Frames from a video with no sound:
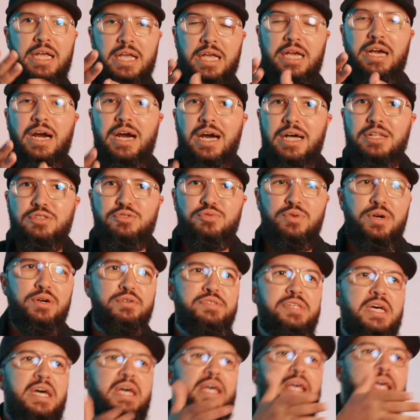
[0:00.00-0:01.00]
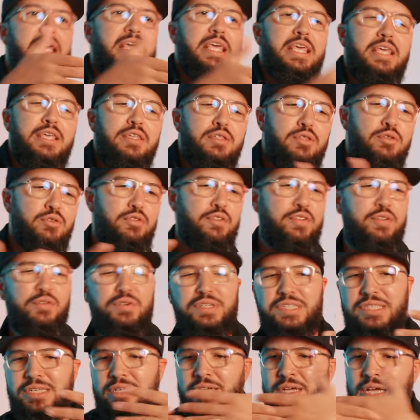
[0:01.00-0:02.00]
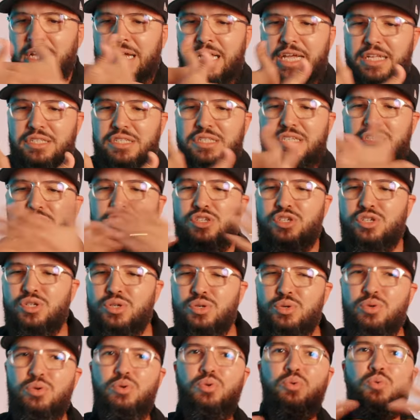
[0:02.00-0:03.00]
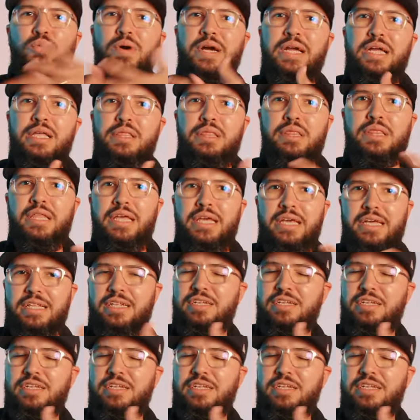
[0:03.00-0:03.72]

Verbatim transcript: God dwells in you. So it's a it's a two-way thing.